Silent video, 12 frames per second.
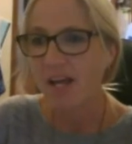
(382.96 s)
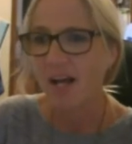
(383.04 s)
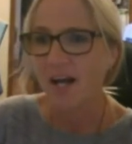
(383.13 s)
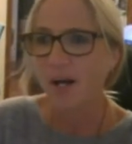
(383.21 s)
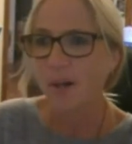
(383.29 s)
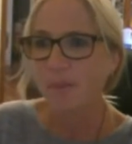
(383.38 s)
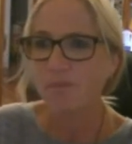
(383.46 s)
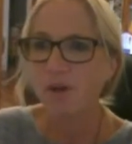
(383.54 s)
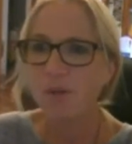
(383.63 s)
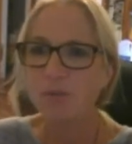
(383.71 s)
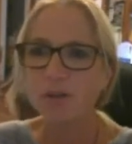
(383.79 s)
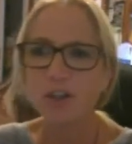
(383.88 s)
I'm
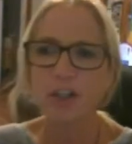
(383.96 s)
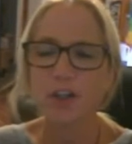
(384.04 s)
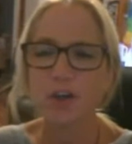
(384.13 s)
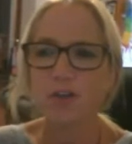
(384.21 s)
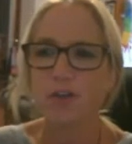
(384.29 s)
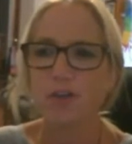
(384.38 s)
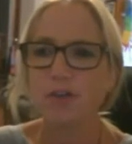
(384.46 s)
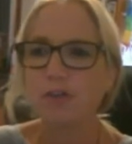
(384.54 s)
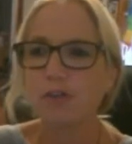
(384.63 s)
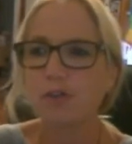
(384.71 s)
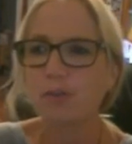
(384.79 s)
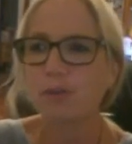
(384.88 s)
not going to go
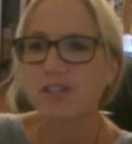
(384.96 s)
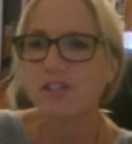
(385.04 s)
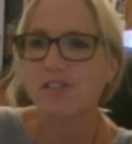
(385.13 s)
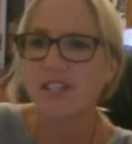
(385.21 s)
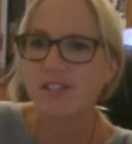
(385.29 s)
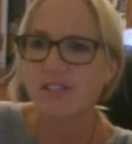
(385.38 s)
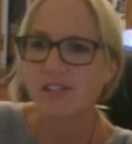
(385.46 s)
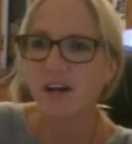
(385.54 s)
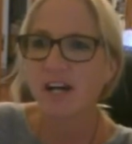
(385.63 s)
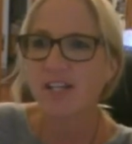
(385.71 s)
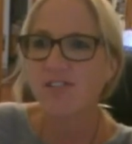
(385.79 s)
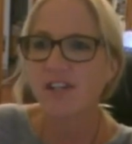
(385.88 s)
through the rest of these slides.